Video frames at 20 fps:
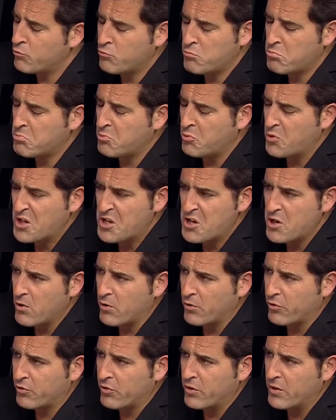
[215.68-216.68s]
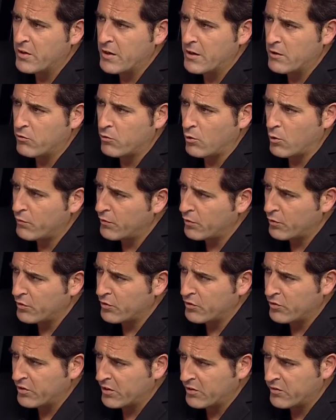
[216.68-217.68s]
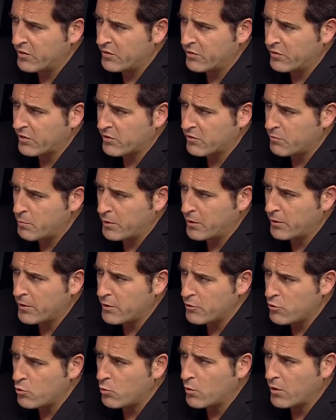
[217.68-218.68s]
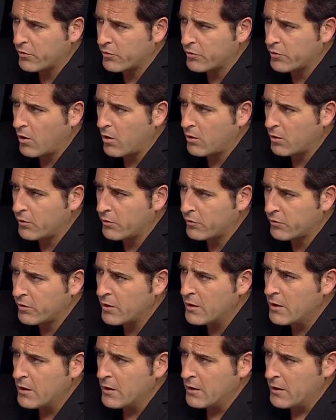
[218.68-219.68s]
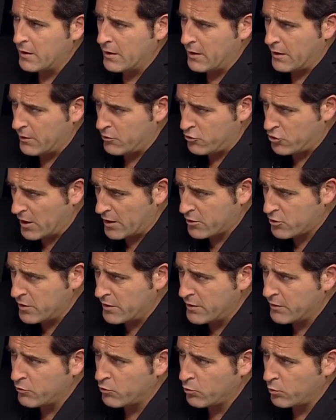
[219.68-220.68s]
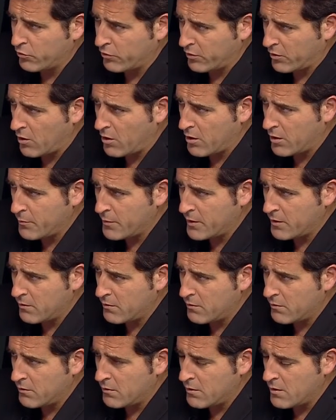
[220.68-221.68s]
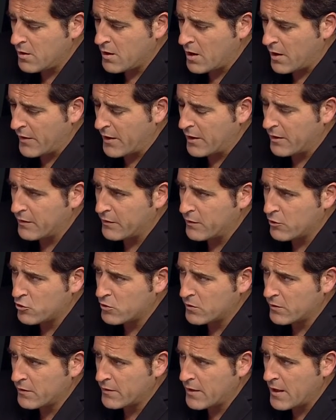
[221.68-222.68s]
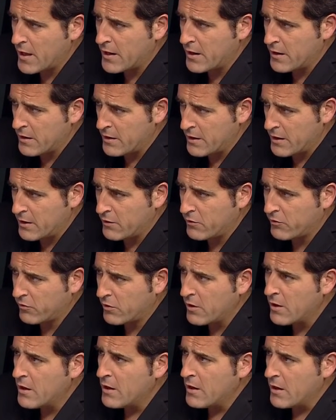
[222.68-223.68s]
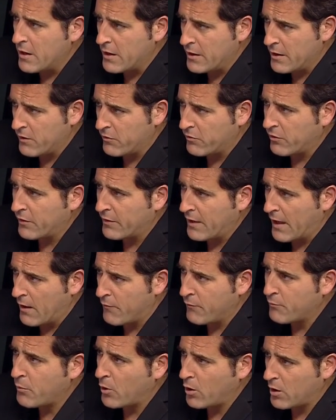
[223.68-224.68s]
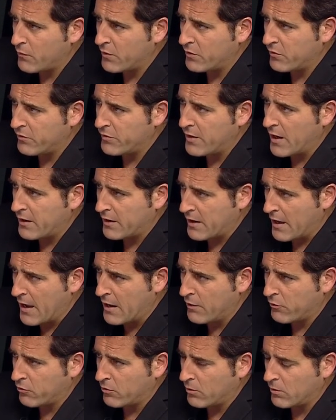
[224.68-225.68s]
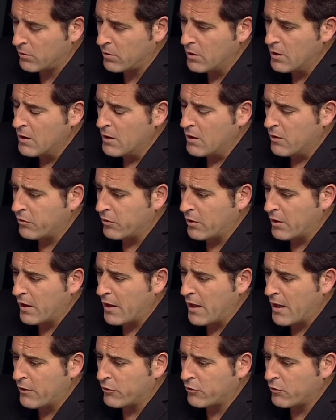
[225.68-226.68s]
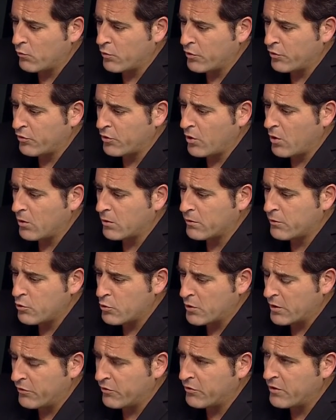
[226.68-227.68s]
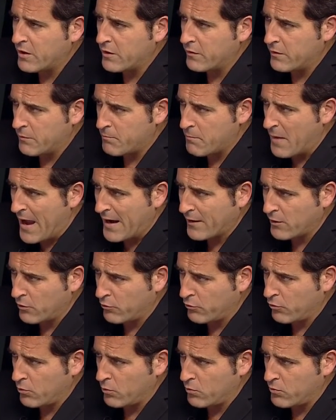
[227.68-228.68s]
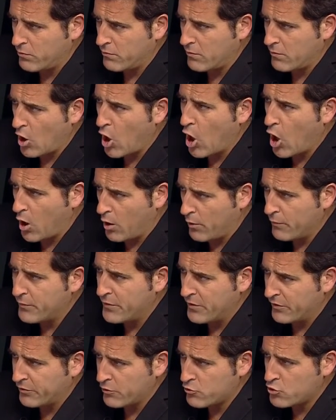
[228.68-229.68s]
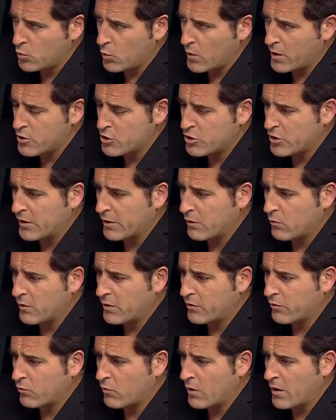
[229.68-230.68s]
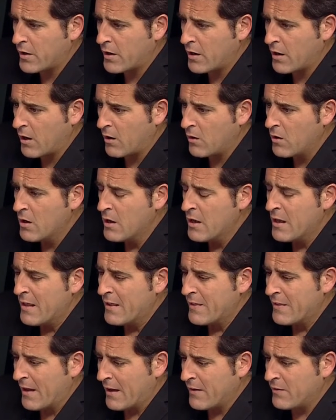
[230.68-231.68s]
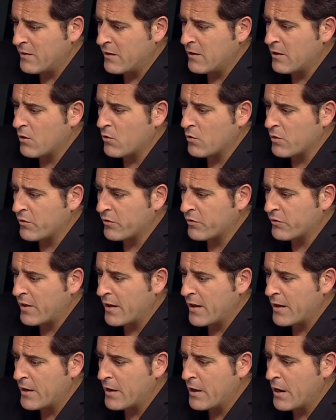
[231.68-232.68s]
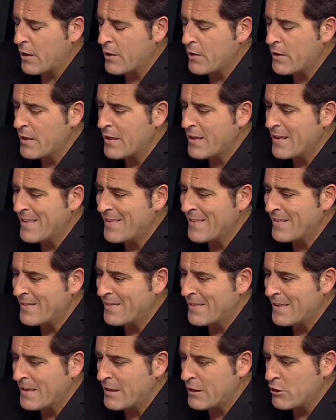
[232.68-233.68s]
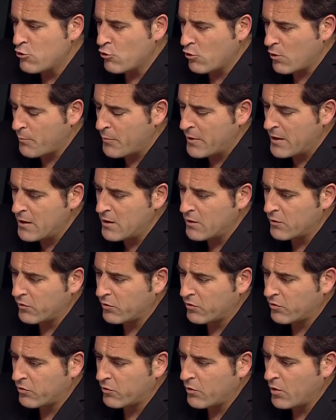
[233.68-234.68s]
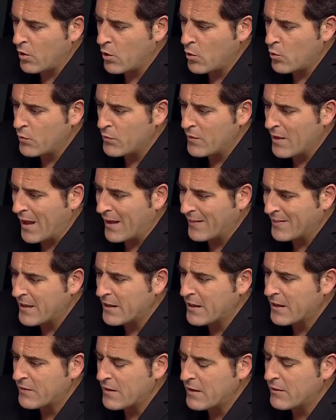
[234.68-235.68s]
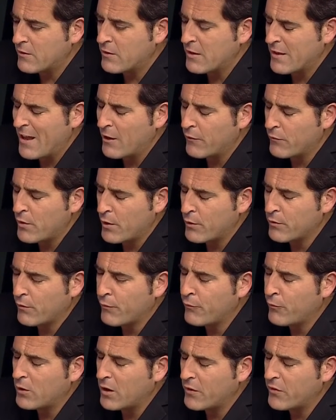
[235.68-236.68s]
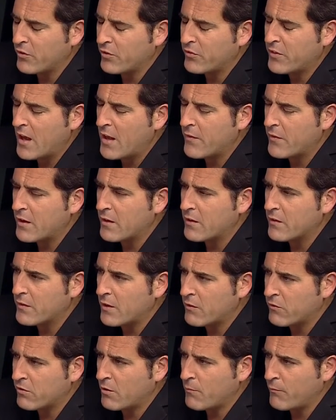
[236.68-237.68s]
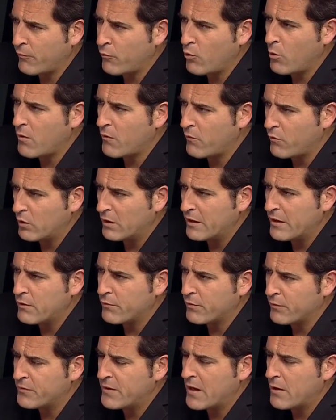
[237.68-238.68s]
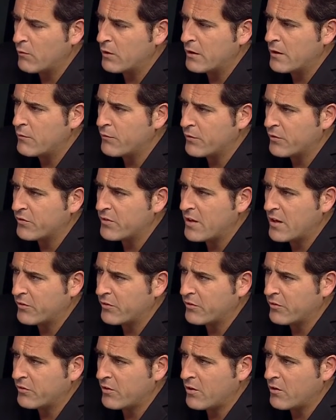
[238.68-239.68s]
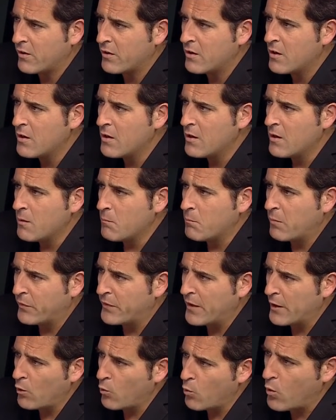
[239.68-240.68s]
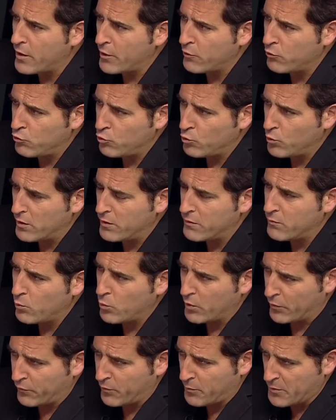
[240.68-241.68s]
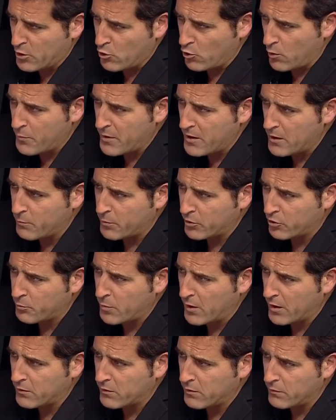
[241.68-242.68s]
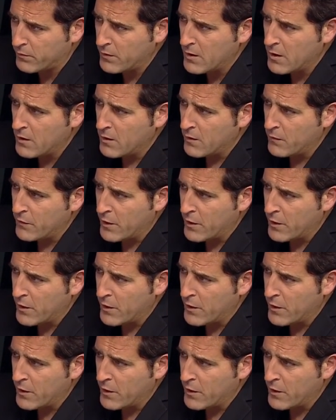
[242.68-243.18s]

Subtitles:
3 years needs over $66 billion injected into its economy. And then in addition to that, it needs to have part of its debt canceled. So as a result, you could see the magnitude of the situation in Greece right now. The idea is that the Europeans, I think at the end of the day, there's a full understanding that some form of relief, of debt relief, is necessary. But they don't to do it from the European perspective. They